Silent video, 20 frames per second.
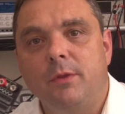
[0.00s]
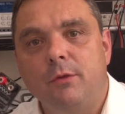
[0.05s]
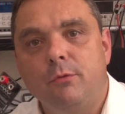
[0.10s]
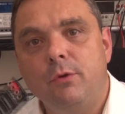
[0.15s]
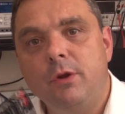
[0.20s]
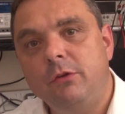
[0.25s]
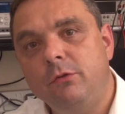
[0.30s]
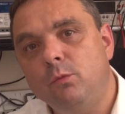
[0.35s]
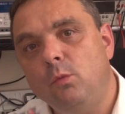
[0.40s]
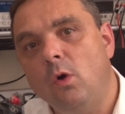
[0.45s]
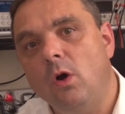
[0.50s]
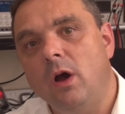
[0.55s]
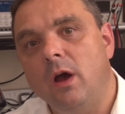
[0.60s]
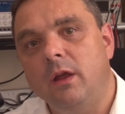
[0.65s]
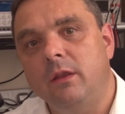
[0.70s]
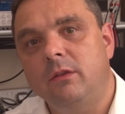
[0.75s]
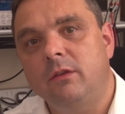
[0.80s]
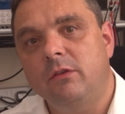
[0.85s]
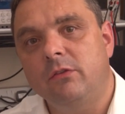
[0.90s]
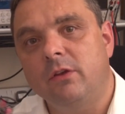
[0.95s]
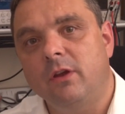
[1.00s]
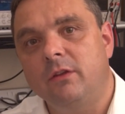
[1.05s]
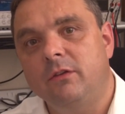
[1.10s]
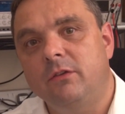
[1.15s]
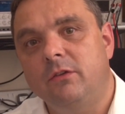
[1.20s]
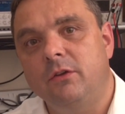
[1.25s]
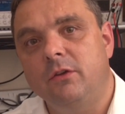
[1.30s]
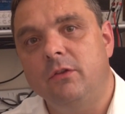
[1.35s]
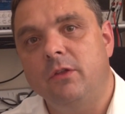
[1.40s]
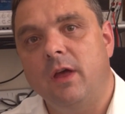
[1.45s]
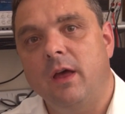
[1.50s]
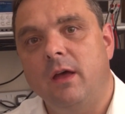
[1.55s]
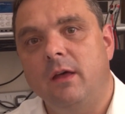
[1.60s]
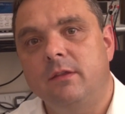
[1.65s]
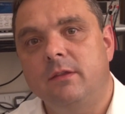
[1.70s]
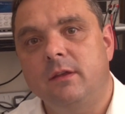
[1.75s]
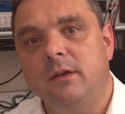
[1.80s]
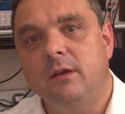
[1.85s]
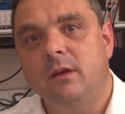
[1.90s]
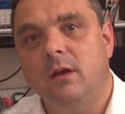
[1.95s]
And the reason why I decided to do
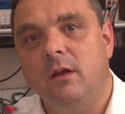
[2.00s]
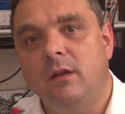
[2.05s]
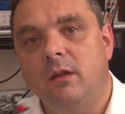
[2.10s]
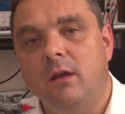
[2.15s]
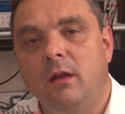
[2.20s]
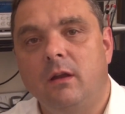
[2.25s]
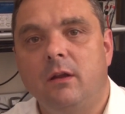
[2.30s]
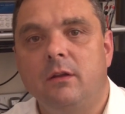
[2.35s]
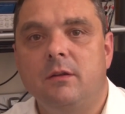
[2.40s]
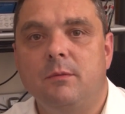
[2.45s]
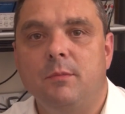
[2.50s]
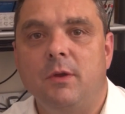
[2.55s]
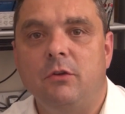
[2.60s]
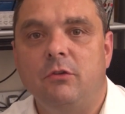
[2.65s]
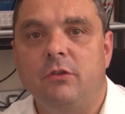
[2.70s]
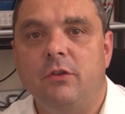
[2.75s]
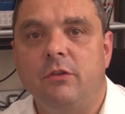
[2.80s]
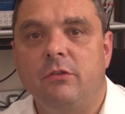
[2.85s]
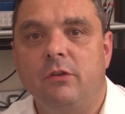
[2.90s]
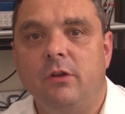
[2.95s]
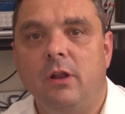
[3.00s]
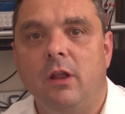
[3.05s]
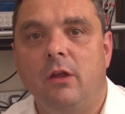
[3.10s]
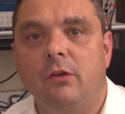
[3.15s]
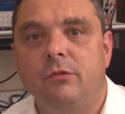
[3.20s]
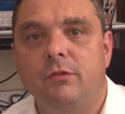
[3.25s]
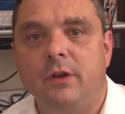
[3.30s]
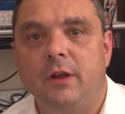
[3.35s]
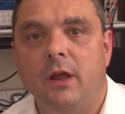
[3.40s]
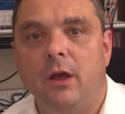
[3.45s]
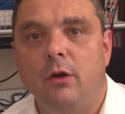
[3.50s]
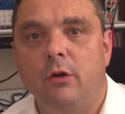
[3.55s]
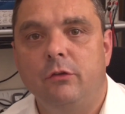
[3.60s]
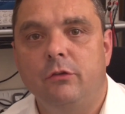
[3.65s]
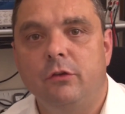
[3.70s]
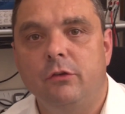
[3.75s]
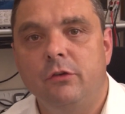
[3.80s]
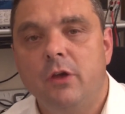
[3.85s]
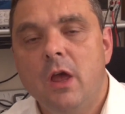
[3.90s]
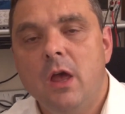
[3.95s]
that, I did mention this in the last video, is
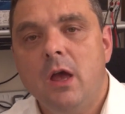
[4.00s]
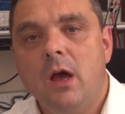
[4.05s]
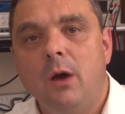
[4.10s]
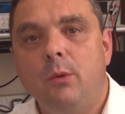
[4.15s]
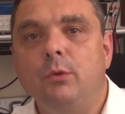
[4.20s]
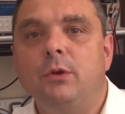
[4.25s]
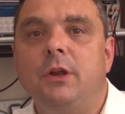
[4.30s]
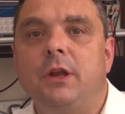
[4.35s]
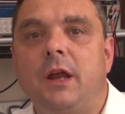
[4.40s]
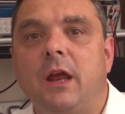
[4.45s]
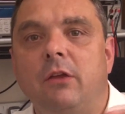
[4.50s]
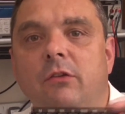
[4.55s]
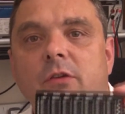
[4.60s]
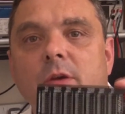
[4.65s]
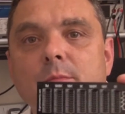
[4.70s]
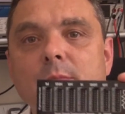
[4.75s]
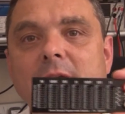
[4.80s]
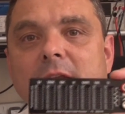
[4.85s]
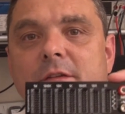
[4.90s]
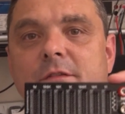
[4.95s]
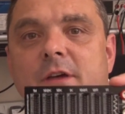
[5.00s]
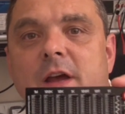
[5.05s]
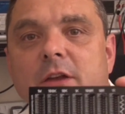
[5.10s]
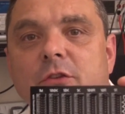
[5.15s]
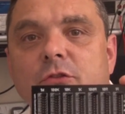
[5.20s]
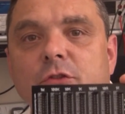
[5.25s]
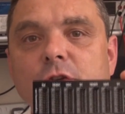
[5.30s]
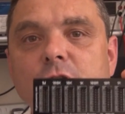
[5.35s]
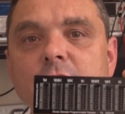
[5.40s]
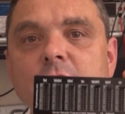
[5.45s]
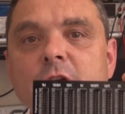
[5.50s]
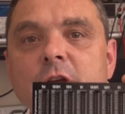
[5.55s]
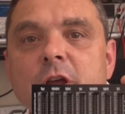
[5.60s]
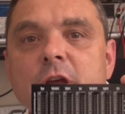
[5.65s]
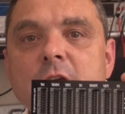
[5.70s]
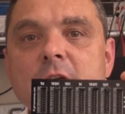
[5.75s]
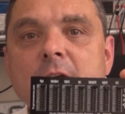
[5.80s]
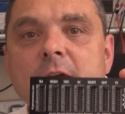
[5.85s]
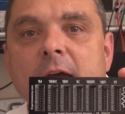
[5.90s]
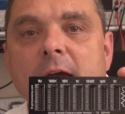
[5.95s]
because I wanted to get some manufactured
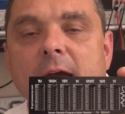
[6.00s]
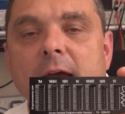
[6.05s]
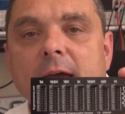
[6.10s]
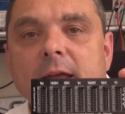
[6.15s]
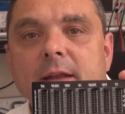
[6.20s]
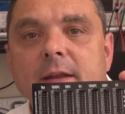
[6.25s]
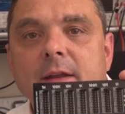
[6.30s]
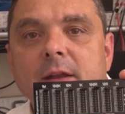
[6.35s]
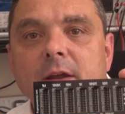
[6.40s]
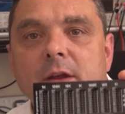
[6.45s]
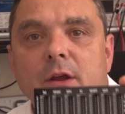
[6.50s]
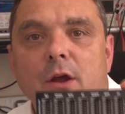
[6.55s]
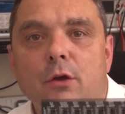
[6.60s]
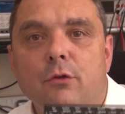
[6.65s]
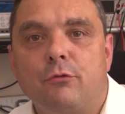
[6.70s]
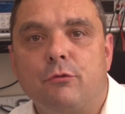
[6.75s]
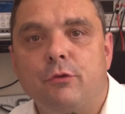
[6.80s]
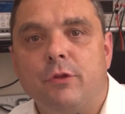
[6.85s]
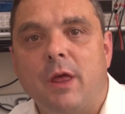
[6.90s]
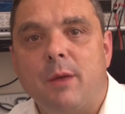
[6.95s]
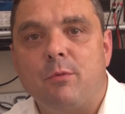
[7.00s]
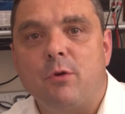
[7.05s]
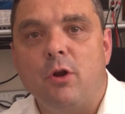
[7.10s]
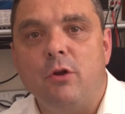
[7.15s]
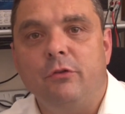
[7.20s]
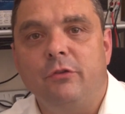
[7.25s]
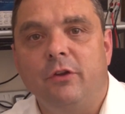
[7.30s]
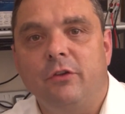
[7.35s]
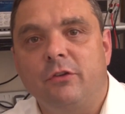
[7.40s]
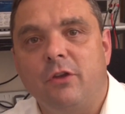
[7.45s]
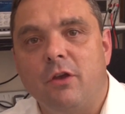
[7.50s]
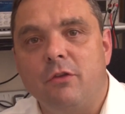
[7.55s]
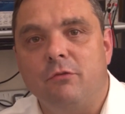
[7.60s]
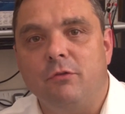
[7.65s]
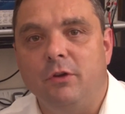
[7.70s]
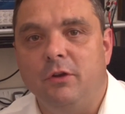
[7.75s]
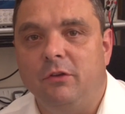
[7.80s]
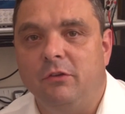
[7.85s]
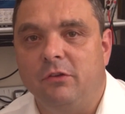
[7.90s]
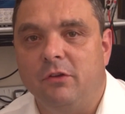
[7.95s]
and go through that process, go
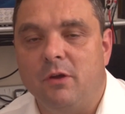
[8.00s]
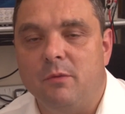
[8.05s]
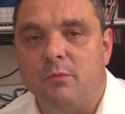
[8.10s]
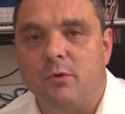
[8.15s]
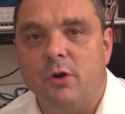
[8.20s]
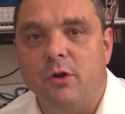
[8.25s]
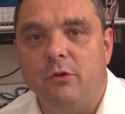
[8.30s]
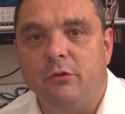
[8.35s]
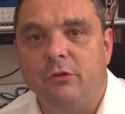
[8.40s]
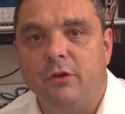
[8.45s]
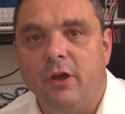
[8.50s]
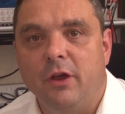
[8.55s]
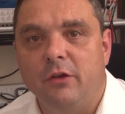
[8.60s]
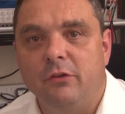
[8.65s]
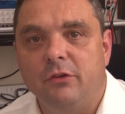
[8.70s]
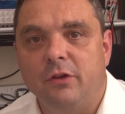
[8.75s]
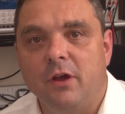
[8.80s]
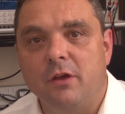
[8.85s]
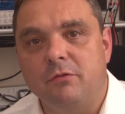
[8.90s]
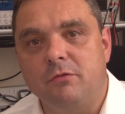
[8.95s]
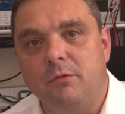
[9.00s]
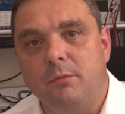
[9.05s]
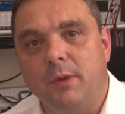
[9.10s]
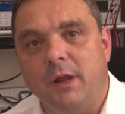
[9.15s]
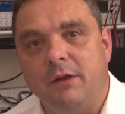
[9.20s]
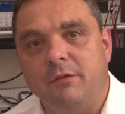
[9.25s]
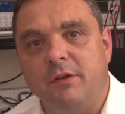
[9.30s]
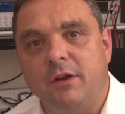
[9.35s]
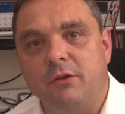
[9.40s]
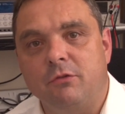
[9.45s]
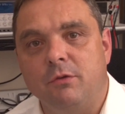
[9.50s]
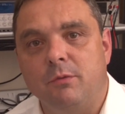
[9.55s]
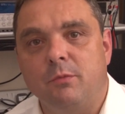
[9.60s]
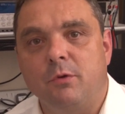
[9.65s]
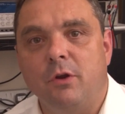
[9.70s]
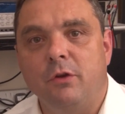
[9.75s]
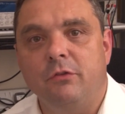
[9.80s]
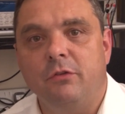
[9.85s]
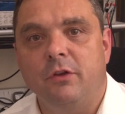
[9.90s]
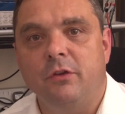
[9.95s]
through the design process and go through the manufacturing
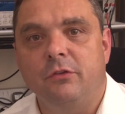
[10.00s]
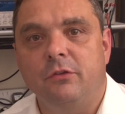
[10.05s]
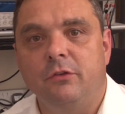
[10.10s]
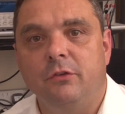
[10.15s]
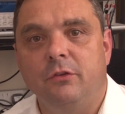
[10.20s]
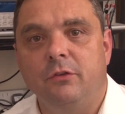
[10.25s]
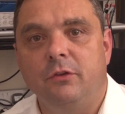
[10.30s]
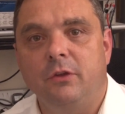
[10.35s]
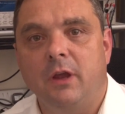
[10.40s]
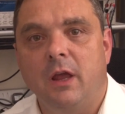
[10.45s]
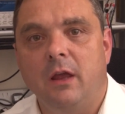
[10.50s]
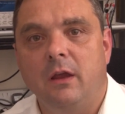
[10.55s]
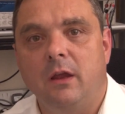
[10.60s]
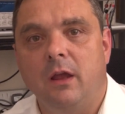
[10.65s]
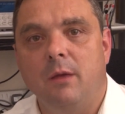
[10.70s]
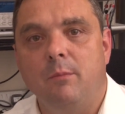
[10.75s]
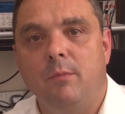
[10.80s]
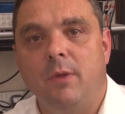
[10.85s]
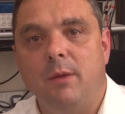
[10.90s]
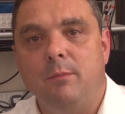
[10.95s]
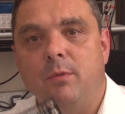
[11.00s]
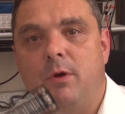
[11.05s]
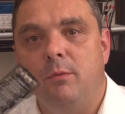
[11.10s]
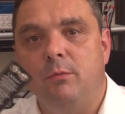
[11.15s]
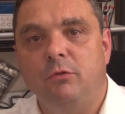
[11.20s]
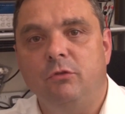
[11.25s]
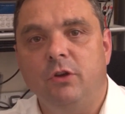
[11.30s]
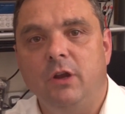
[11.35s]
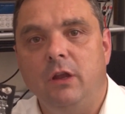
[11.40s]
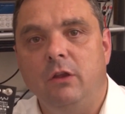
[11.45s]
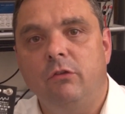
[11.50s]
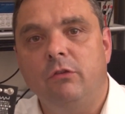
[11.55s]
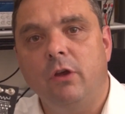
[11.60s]
process and get them made by machine.